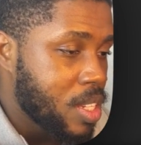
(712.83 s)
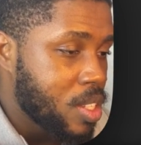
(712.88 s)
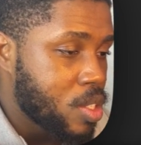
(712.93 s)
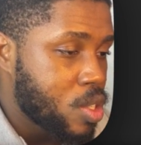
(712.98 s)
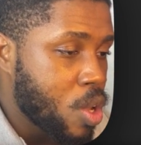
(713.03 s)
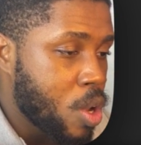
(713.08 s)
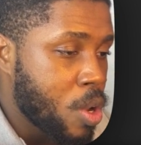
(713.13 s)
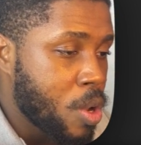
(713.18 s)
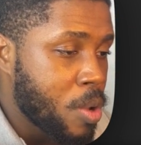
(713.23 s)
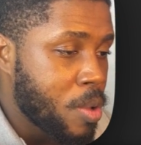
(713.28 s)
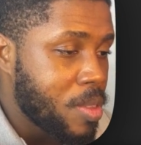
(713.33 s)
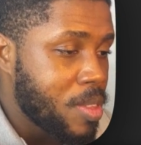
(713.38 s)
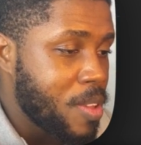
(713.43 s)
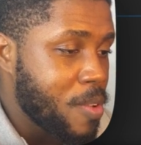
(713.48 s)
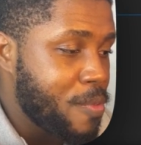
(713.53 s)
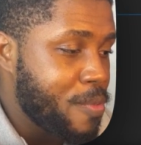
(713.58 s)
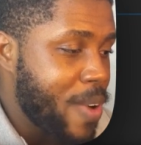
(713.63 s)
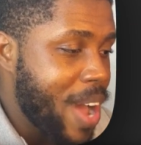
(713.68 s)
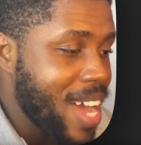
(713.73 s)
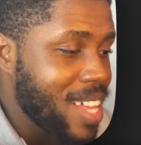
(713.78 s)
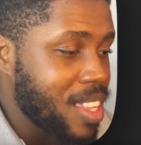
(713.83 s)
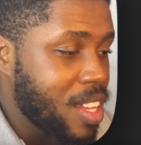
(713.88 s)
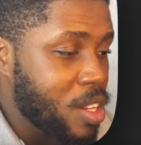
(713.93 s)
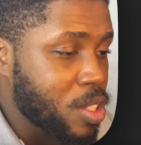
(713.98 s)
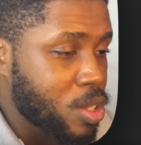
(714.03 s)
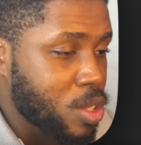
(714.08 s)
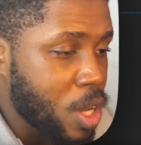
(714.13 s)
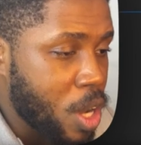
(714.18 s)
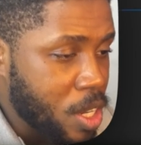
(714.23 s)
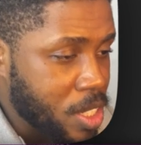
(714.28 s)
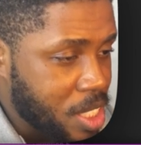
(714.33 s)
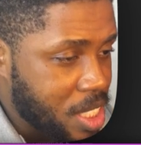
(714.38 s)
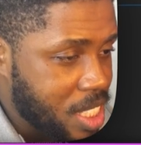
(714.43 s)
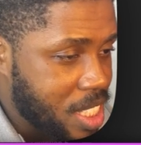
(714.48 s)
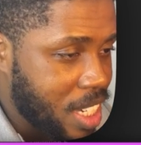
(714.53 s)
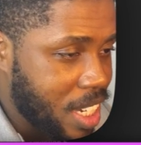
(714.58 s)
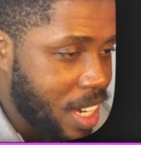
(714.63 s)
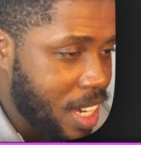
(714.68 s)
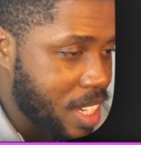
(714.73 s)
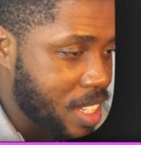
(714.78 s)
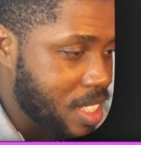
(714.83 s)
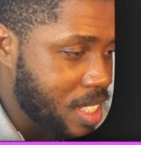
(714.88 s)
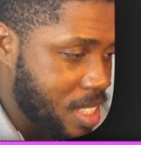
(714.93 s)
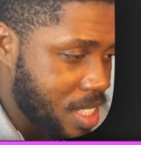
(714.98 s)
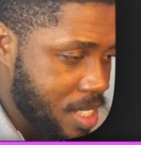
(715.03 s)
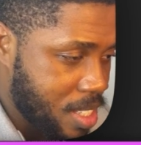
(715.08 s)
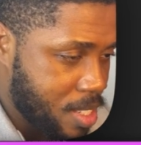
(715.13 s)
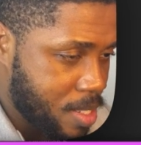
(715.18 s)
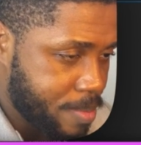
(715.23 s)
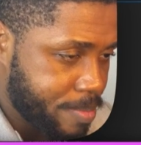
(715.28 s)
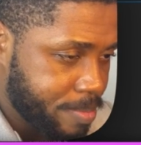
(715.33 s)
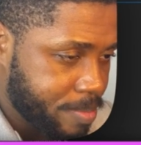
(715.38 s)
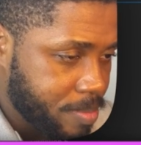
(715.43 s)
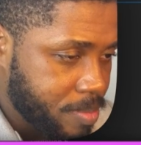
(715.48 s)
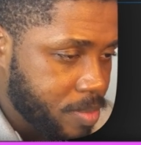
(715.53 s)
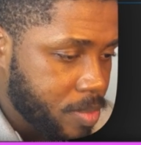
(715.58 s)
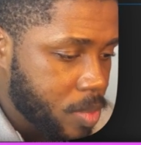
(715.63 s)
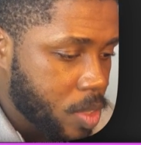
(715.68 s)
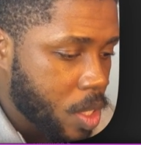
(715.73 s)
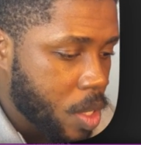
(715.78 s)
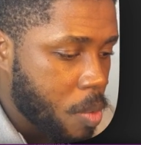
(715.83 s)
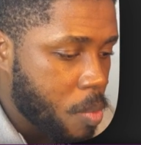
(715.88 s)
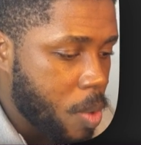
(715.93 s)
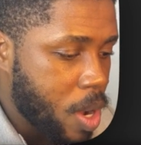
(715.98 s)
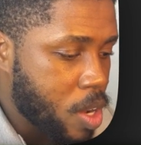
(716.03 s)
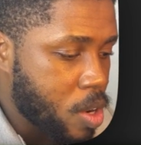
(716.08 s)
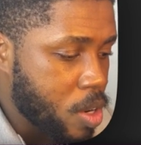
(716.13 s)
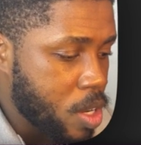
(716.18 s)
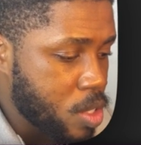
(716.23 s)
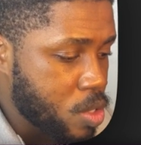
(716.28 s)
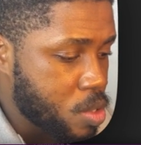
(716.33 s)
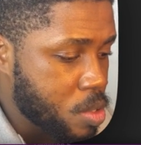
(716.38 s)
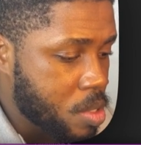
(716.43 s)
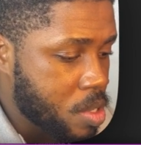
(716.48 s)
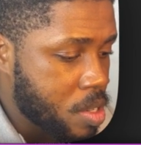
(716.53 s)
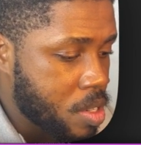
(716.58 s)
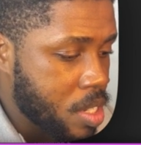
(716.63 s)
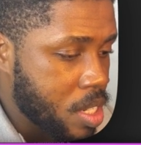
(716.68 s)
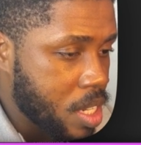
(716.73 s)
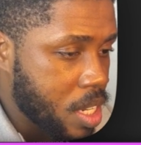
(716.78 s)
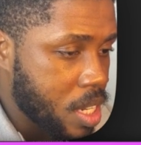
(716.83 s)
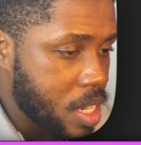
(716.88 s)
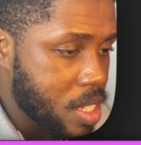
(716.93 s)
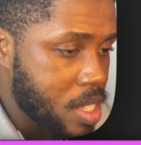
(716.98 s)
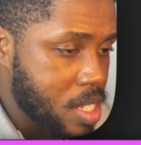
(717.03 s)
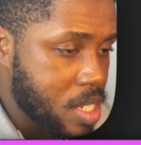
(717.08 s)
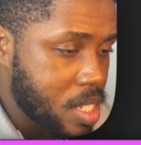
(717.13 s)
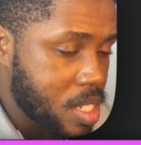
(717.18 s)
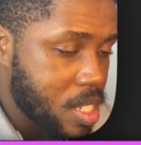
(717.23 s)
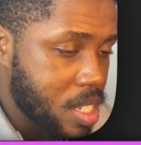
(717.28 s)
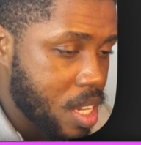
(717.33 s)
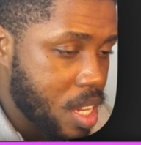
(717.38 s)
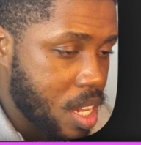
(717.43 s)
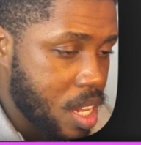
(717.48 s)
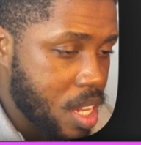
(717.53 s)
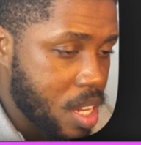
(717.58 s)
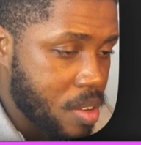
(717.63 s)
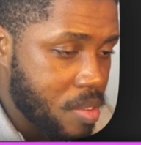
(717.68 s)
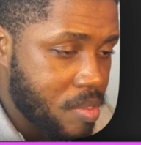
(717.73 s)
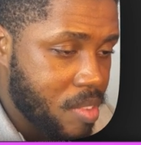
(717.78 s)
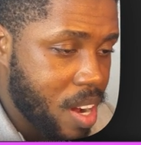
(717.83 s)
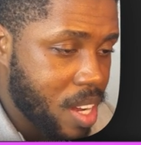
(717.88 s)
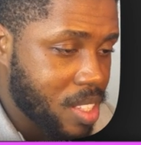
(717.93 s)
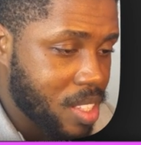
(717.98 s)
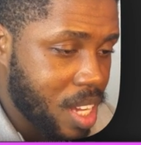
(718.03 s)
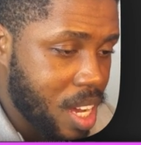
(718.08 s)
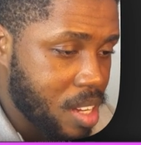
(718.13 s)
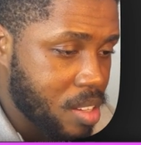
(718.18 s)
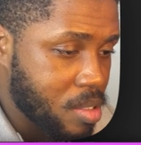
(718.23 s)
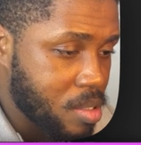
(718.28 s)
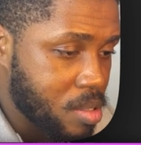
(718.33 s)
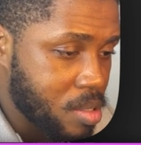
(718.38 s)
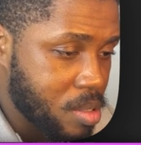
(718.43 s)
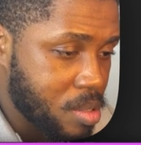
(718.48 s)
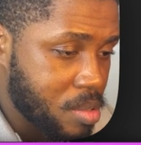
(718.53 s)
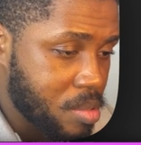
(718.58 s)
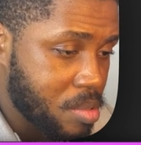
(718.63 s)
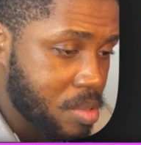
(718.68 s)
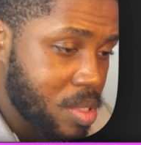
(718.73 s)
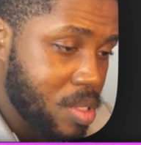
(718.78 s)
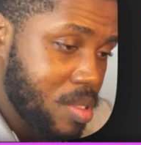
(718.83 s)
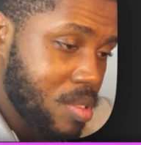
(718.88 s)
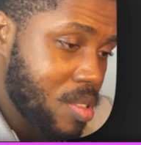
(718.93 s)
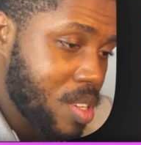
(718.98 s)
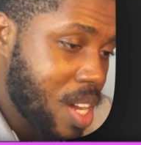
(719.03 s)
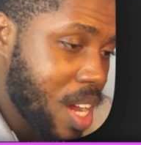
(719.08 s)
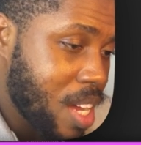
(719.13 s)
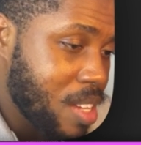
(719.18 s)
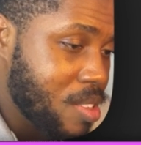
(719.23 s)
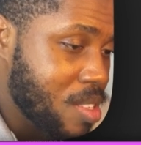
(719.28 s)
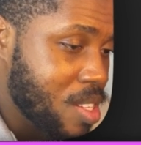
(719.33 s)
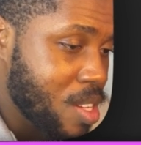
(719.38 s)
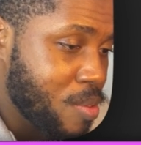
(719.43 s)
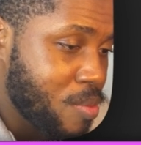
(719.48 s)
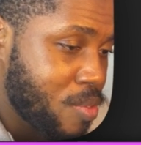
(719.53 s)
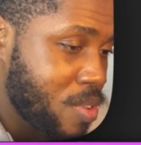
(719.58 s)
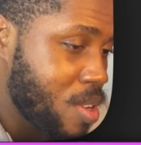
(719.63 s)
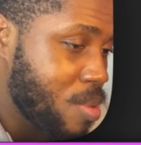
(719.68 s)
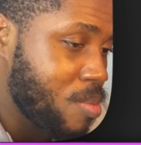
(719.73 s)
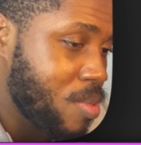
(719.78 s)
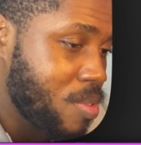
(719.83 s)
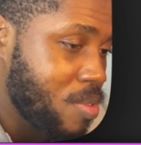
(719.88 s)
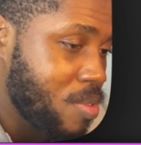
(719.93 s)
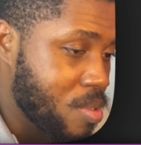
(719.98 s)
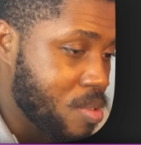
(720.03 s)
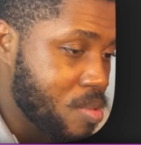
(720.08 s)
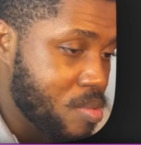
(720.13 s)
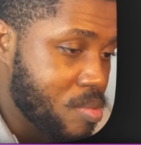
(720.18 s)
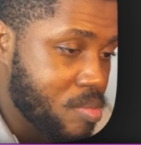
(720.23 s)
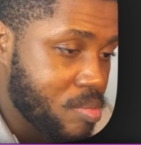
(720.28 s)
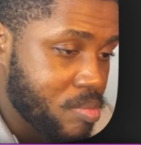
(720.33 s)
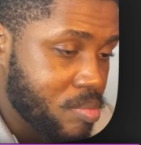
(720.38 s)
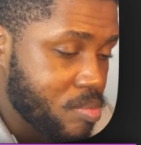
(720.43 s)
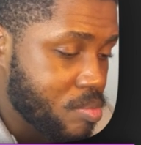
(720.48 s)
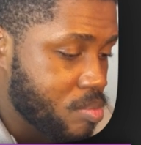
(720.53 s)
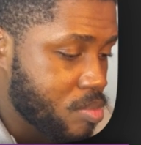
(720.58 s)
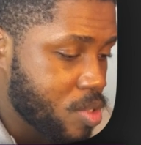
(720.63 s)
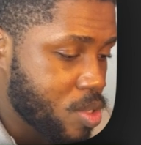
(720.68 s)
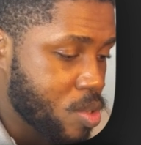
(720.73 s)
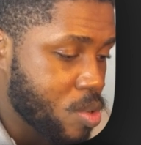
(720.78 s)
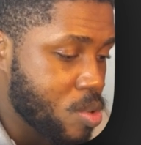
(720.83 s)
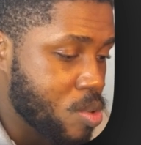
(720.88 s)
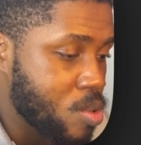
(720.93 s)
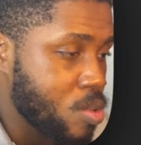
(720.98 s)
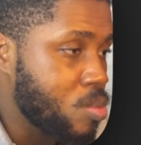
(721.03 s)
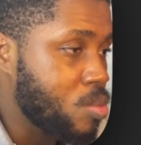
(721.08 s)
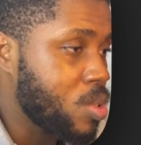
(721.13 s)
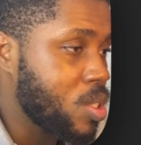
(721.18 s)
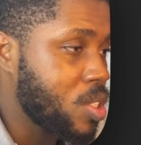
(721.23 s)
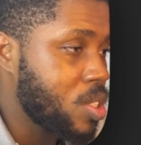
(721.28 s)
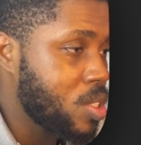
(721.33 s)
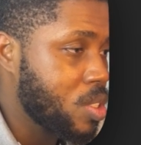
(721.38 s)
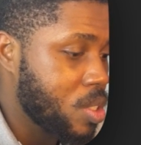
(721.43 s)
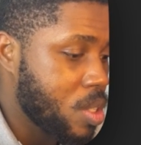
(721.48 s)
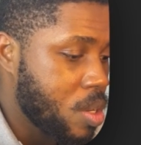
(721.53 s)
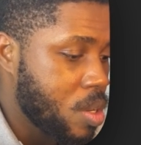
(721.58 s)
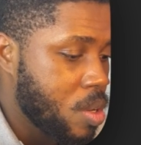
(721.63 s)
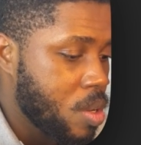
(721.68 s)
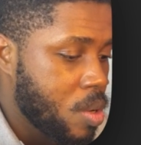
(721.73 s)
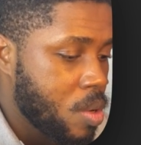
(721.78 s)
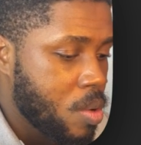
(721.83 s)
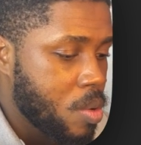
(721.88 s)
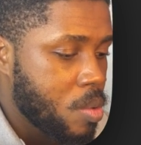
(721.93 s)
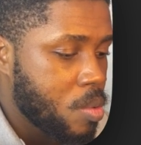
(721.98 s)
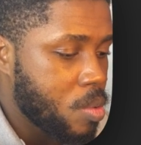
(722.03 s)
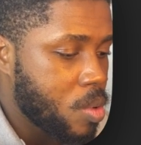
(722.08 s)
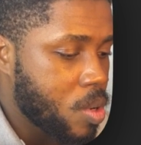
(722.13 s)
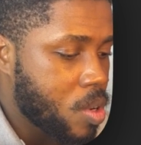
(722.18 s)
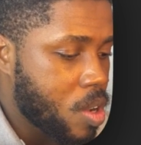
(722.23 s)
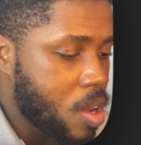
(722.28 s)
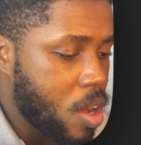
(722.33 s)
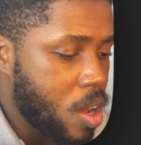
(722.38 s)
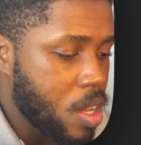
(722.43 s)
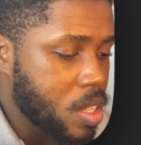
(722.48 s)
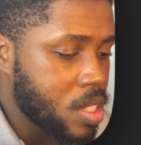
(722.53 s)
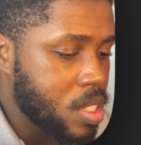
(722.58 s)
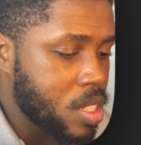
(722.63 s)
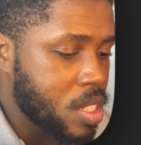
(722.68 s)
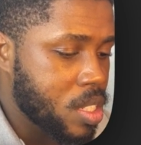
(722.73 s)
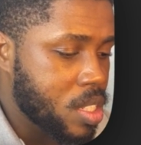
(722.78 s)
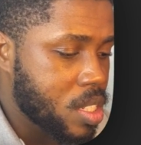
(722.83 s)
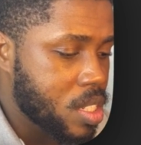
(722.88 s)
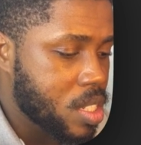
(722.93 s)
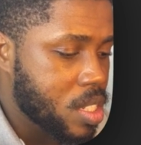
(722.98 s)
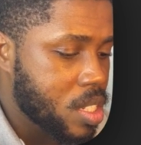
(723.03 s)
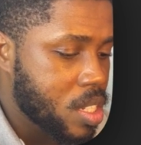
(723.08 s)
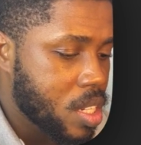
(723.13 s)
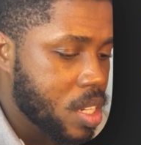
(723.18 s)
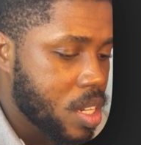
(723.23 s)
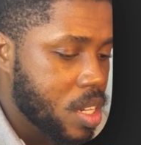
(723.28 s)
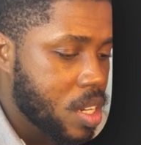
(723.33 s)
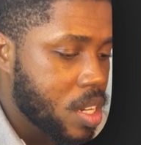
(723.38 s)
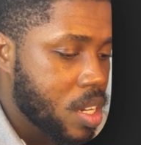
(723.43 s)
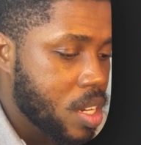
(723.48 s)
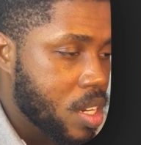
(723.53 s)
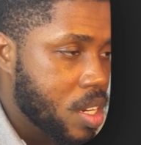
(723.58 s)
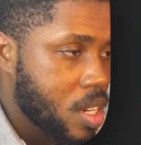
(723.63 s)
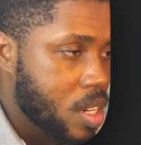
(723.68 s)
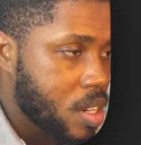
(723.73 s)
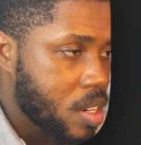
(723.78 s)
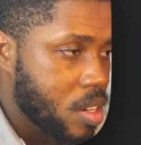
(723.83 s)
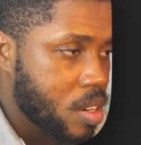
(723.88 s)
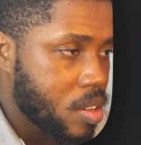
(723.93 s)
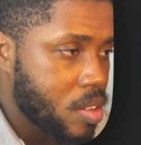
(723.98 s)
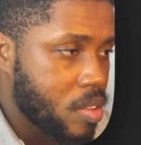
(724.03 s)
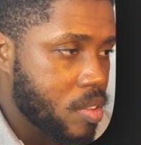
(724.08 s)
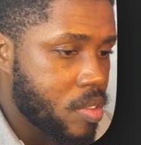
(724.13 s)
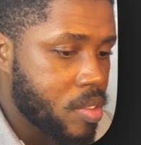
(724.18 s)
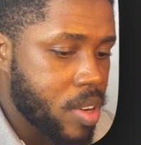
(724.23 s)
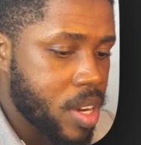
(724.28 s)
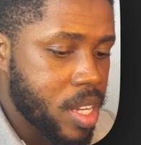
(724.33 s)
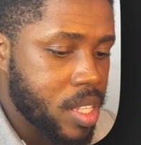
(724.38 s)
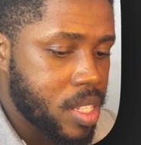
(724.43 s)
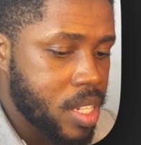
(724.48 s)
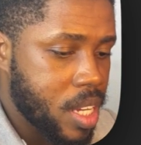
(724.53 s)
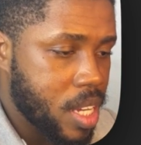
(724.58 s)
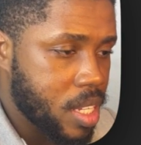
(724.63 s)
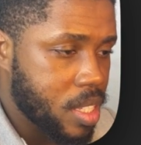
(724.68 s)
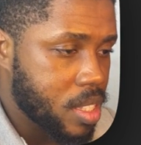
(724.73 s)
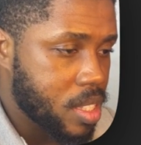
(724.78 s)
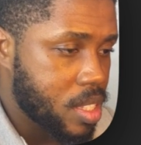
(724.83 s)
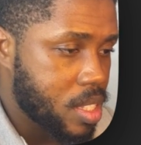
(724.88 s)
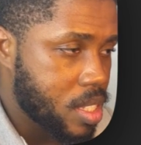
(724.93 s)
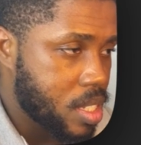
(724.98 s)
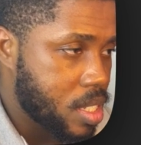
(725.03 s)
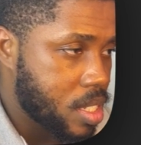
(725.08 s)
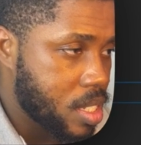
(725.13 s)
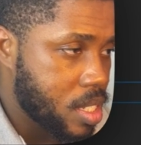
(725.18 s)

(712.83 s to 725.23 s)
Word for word: So the final thought here is we're going to create a rectangle. You can use if you so we'll call this gradient.